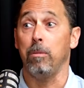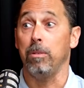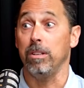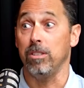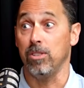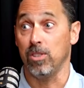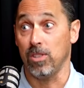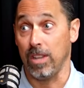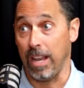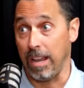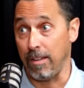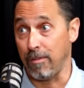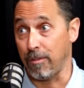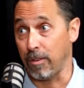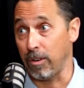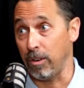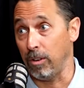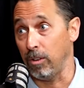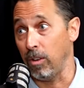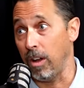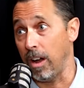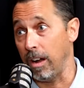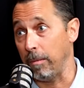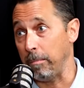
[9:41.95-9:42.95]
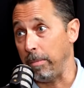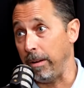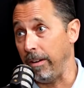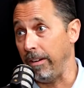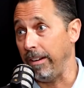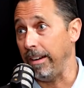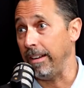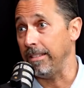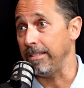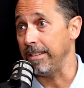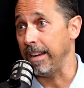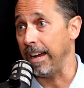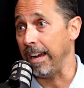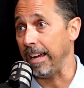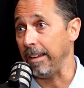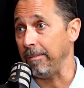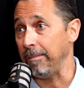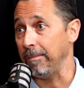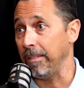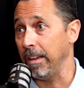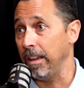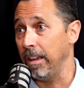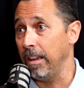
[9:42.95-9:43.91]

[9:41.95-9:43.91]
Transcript: would stay for a long period of time.